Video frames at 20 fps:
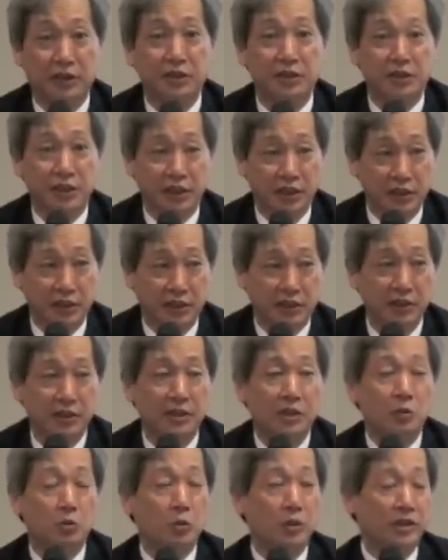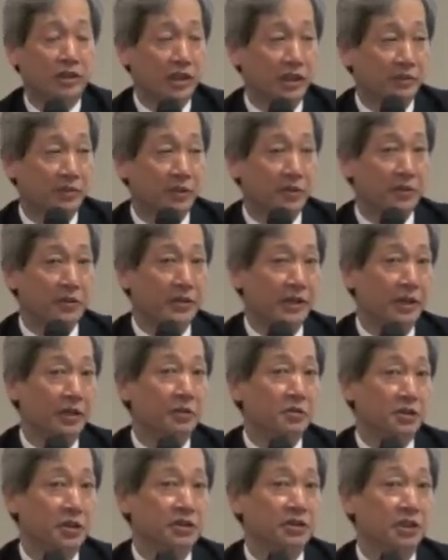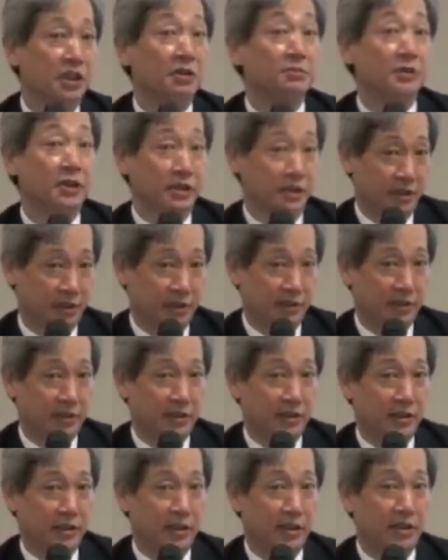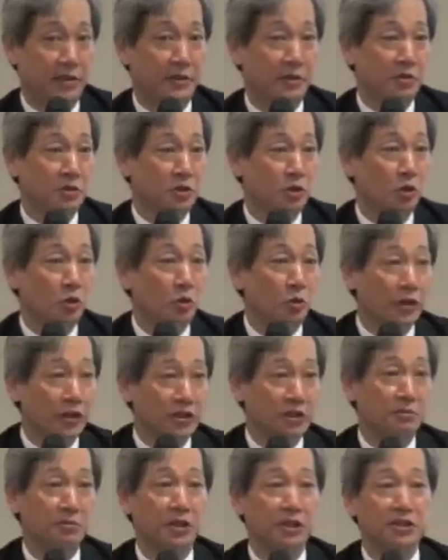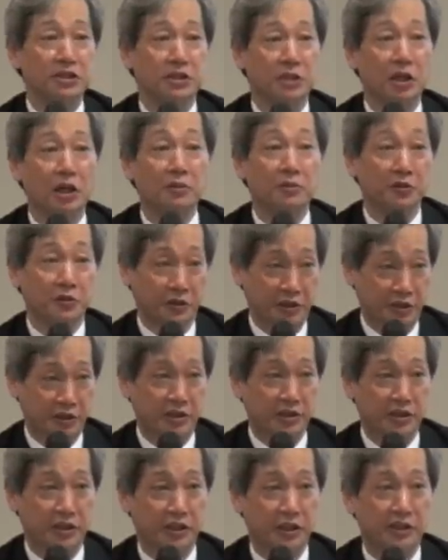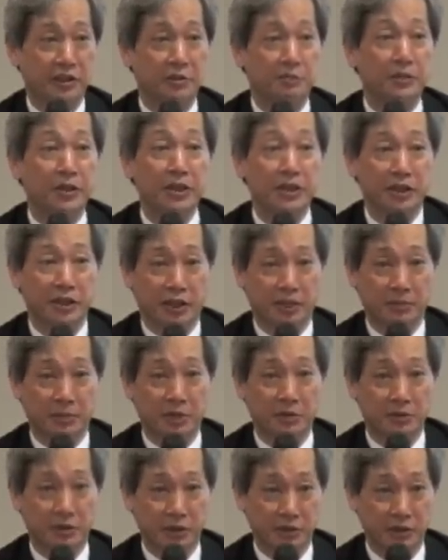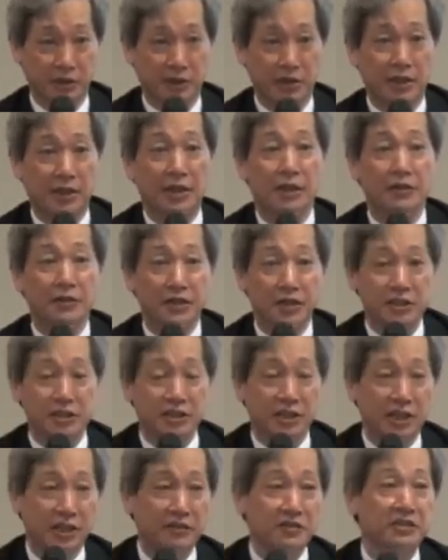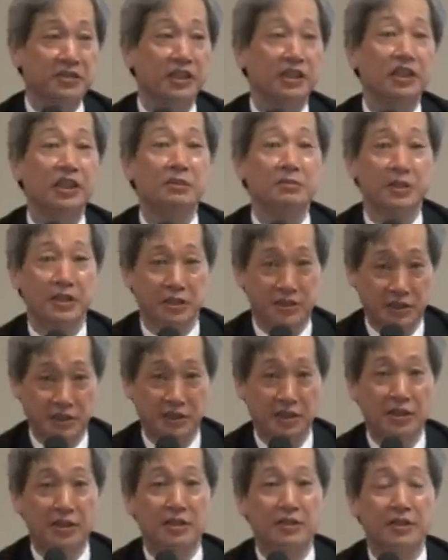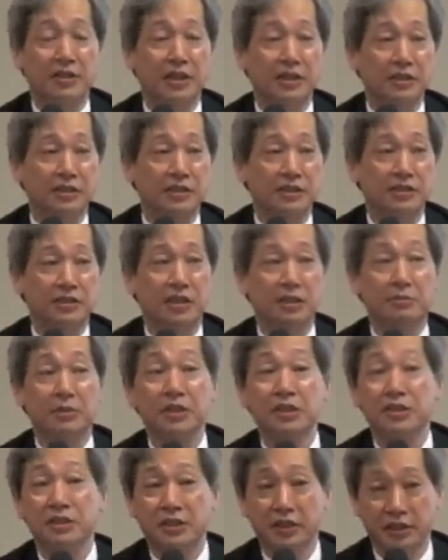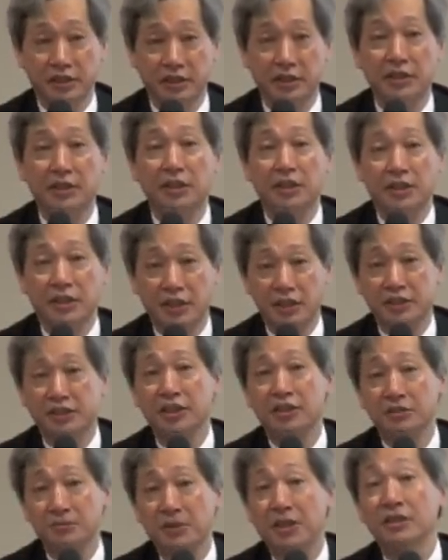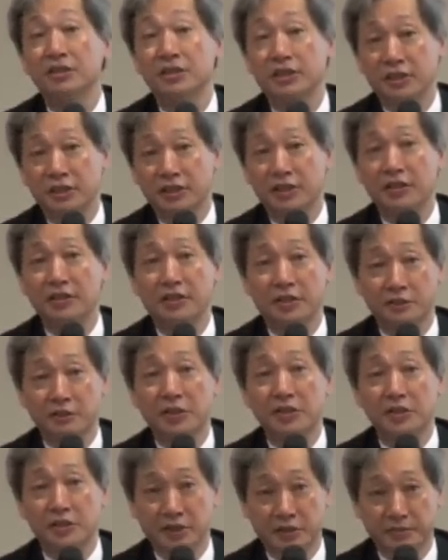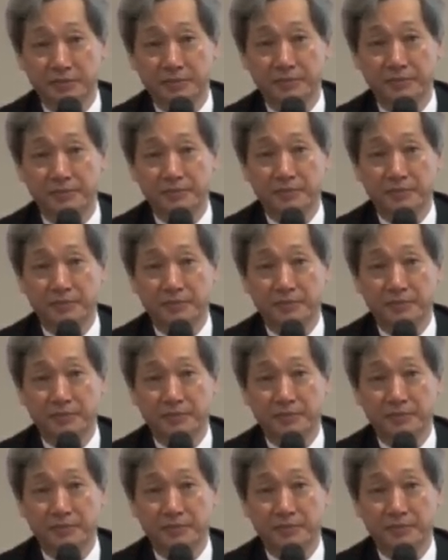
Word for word: In China, whenever there is a summit, uh, there's always much coverage in the media about it. And this gives an image that stability is expanding in the region.